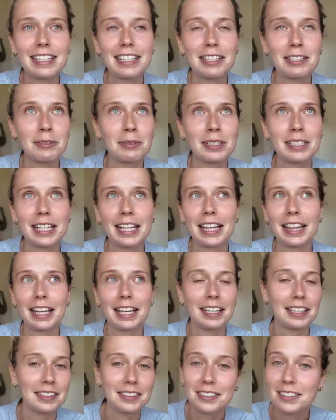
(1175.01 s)
I just want to say
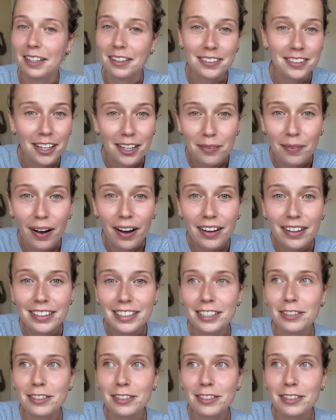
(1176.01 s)
thank you so much.